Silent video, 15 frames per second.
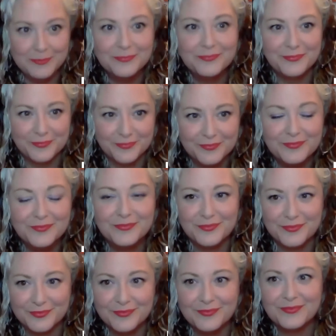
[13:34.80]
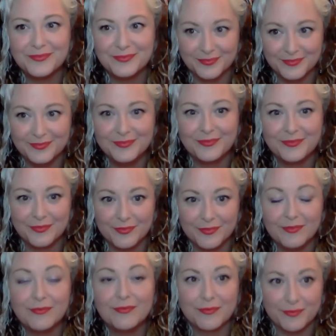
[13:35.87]
So let's treat
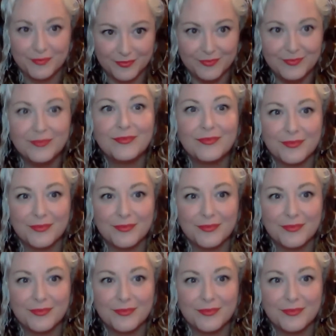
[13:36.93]
them separately,